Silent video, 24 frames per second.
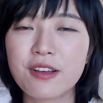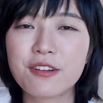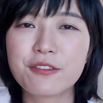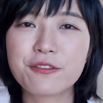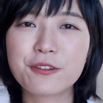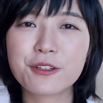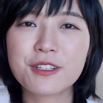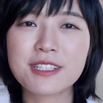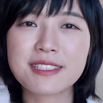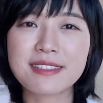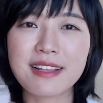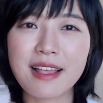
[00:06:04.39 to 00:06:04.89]

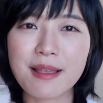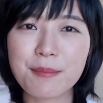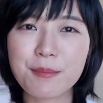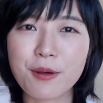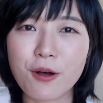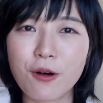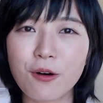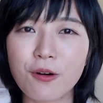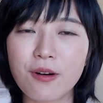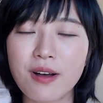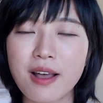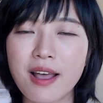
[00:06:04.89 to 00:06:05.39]
For
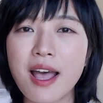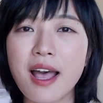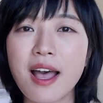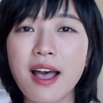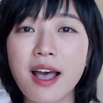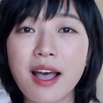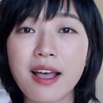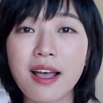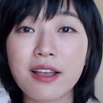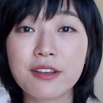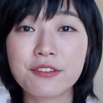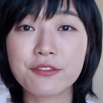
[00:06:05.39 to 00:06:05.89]
example,
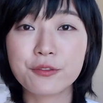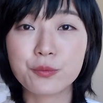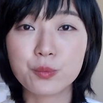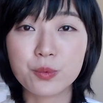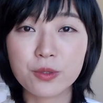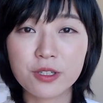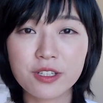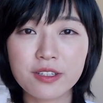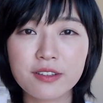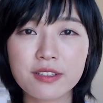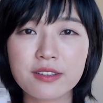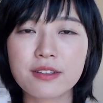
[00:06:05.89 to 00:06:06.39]
I've
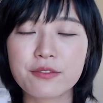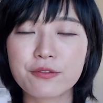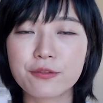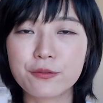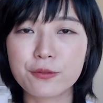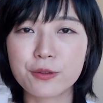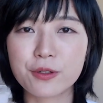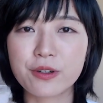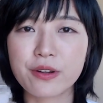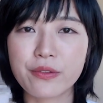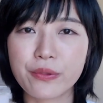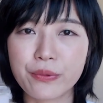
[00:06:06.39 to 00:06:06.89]
worked
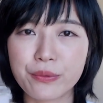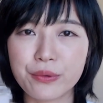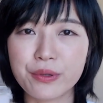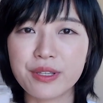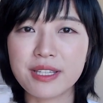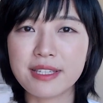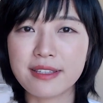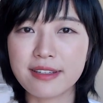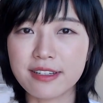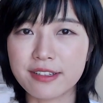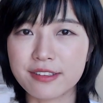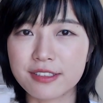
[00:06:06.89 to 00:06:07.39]
for 3
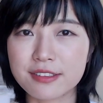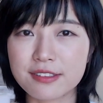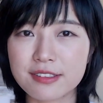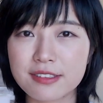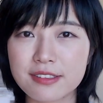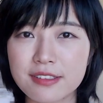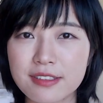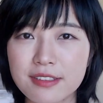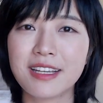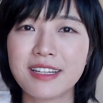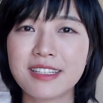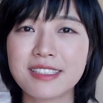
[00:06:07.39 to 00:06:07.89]

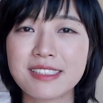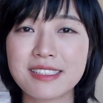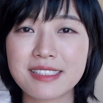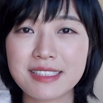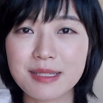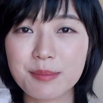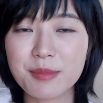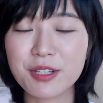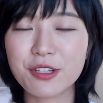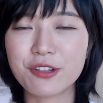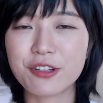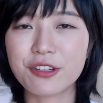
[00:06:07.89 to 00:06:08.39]
years.
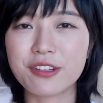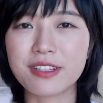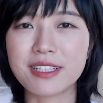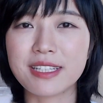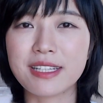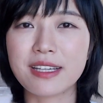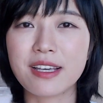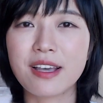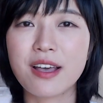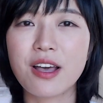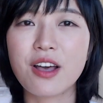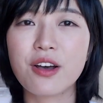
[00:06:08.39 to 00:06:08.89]

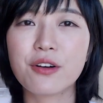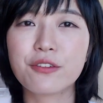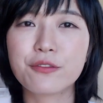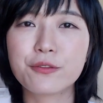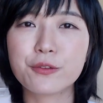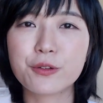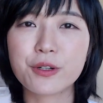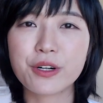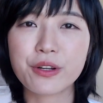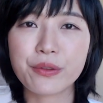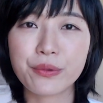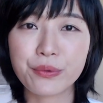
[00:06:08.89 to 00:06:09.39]
Similarly,
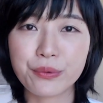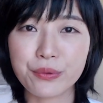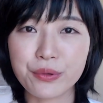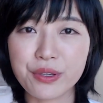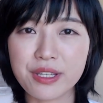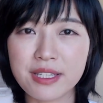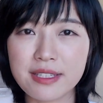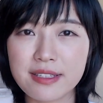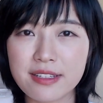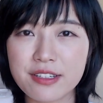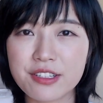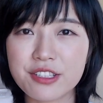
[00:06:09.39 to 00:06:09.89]
for
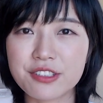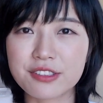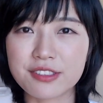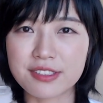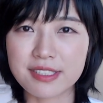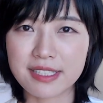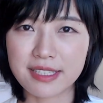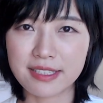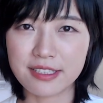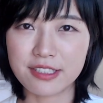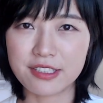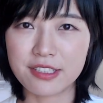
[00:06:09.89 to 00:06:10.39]
3
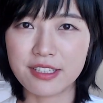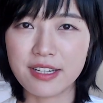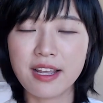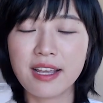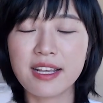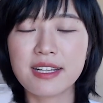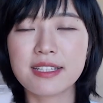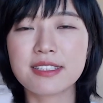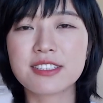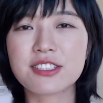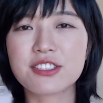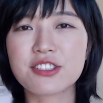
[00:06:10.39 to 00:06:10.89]
years here
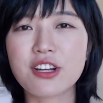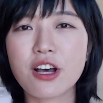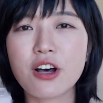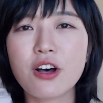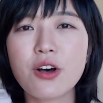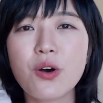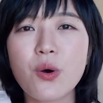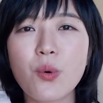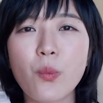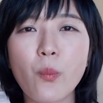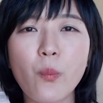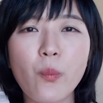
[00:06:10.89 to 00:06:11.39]
is
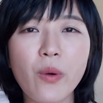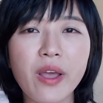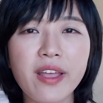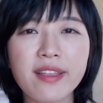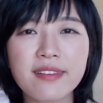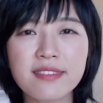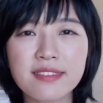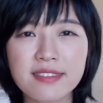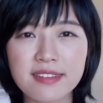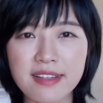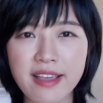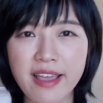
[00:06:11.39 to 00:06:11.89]
not
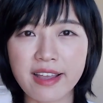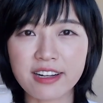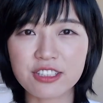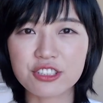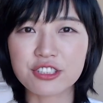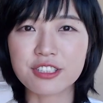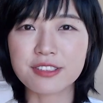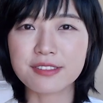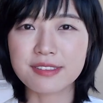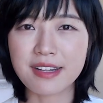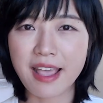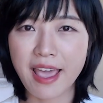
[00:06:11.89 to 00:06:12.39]
when the
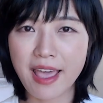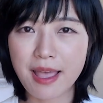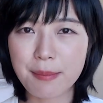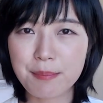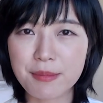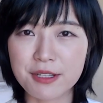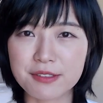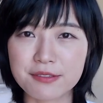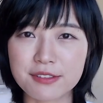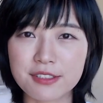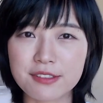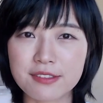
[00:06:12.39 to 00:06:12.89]
action
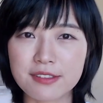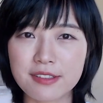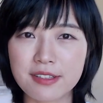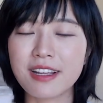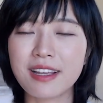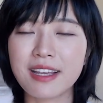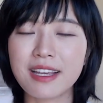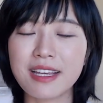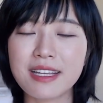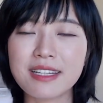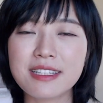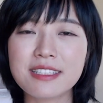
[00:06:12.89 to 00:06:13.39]
happens.
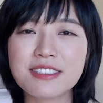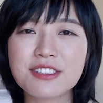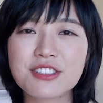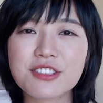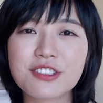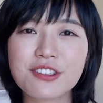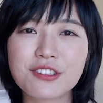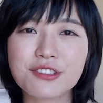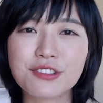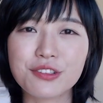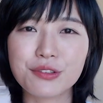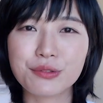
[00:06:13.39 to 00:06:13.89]
It is
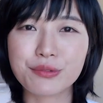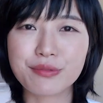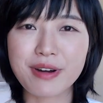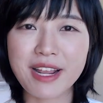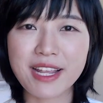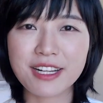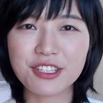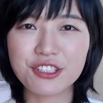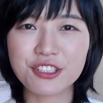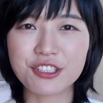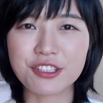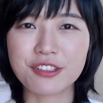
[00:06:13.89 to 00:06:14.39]
the
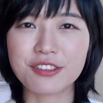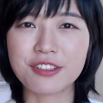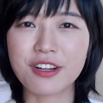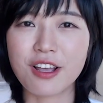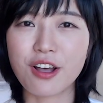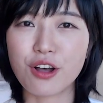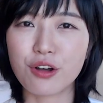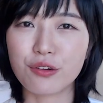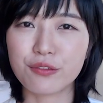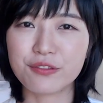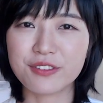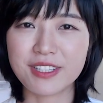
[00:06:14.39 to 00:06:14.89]
duration
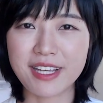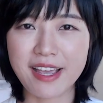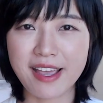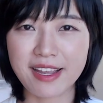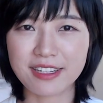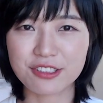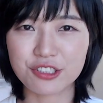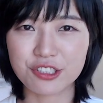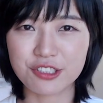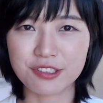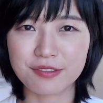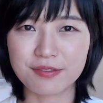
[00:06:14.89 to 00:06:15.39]
of the
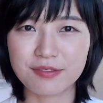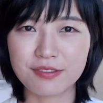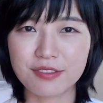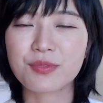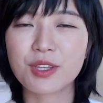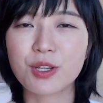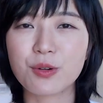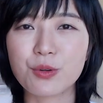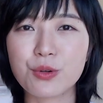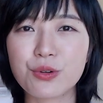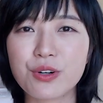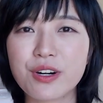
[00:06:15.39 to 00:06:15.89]
action,
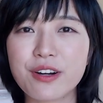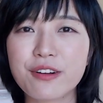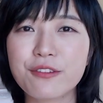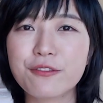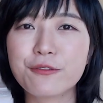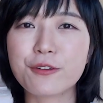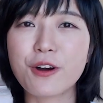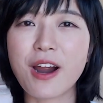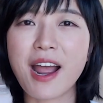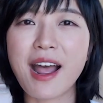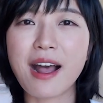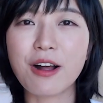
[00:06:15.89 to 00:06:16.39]
or
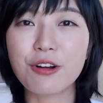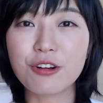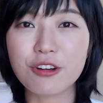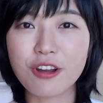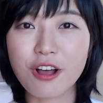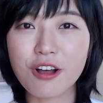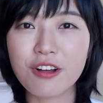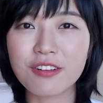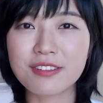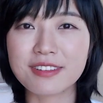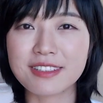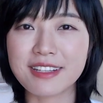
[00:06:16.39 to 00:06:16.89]
for how
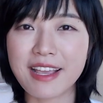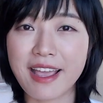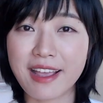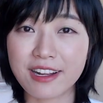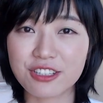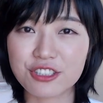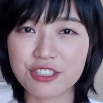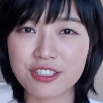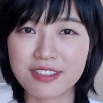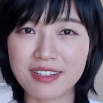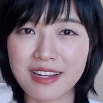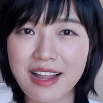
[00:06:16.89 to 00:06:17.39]
long the
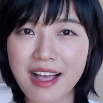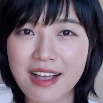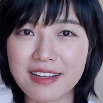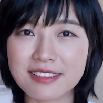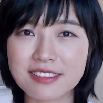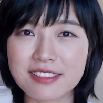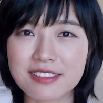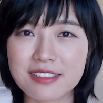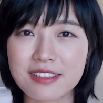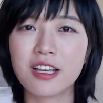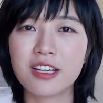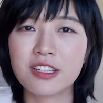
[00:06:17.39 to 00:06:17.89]
action
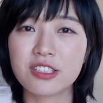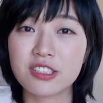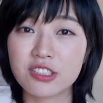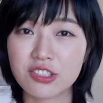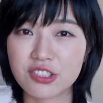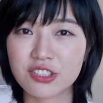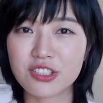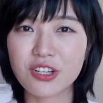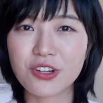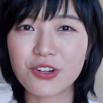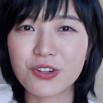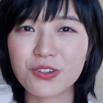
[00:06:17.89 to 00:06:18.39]
lasts.
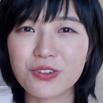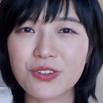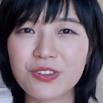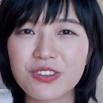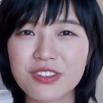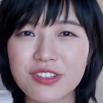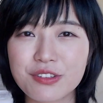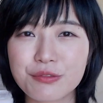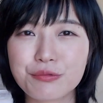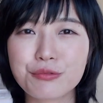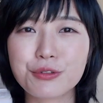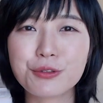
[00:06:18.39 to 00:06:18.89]
So
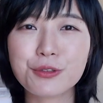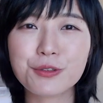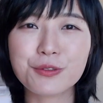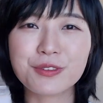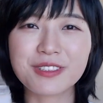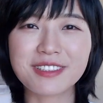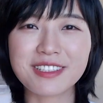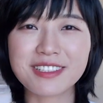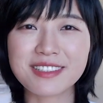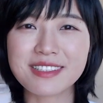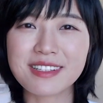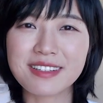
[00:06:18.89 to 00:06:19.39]
the
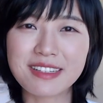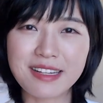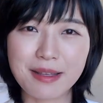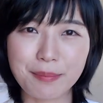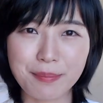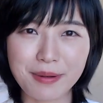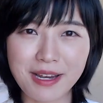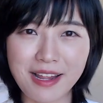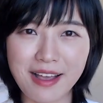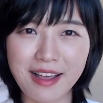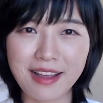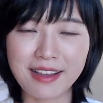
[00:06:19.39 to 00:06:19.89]
rule doesn't
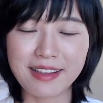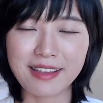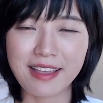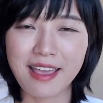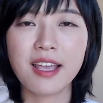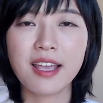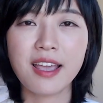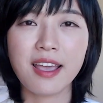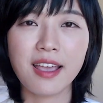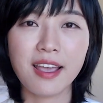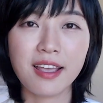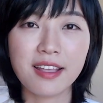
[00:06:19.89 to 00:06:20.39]
apply,
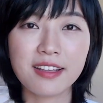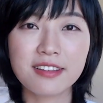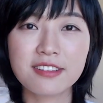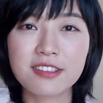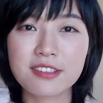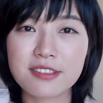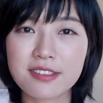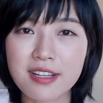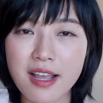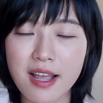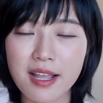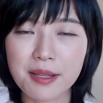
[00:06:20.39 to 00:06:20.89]
and
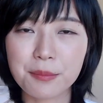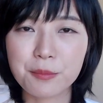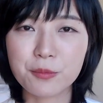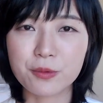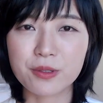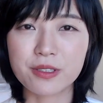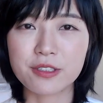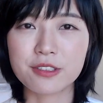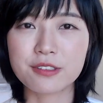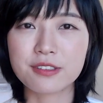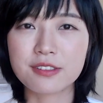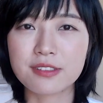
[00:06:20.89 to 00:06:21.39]
the time
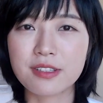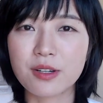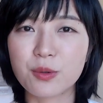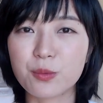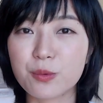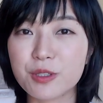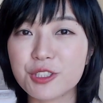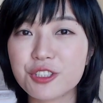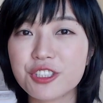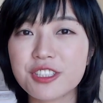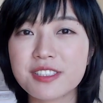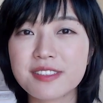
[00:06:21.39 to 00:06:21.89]
words,
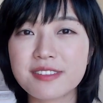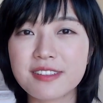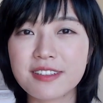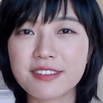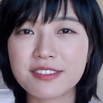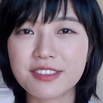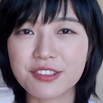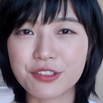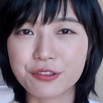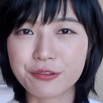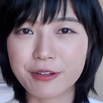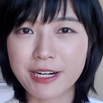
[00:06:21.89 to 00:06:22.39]
which is the
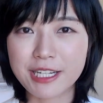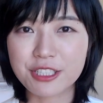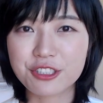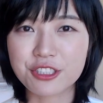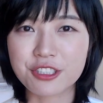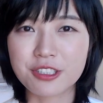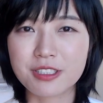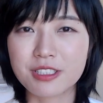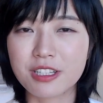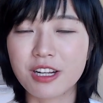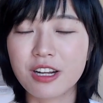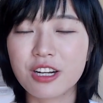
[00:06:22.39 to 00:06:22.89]

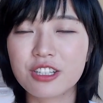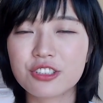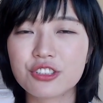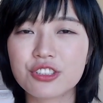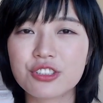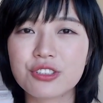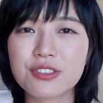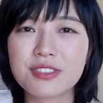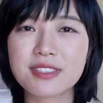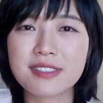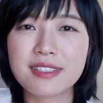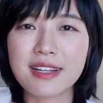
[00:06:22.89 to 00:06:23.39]
duration,
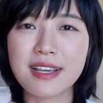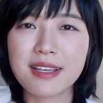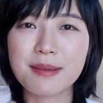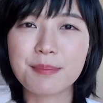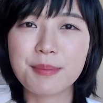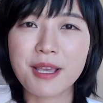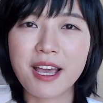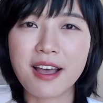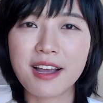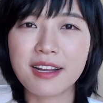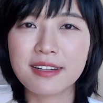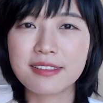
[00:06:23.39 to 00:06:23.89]
should stay
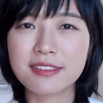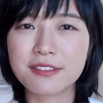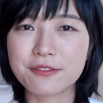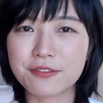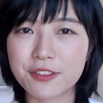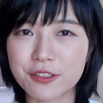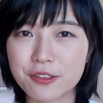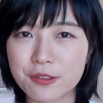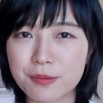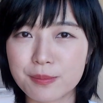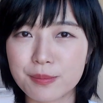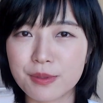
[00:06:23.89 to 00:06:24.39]
behind the
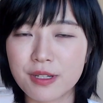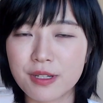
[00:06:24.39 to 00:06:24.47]
verb.